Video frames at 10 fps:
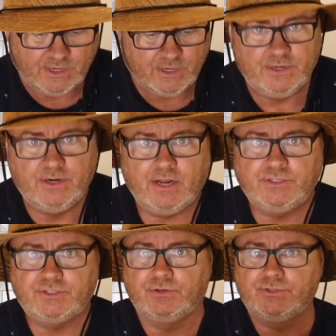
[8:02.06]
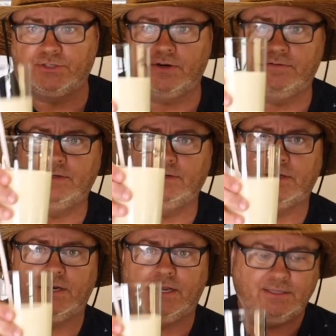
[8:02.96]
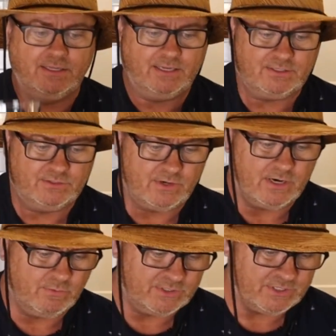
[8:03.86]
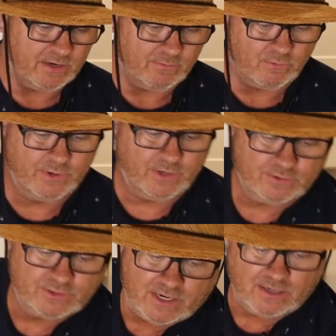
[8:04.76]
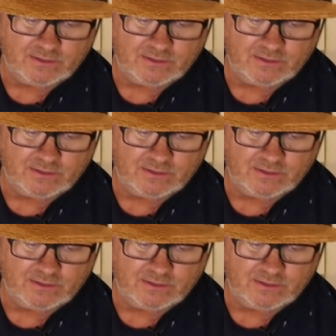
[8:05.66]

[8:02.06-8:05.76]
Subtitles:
you're not just gonna serve it looking like this, right? Which camera are we on, Todd?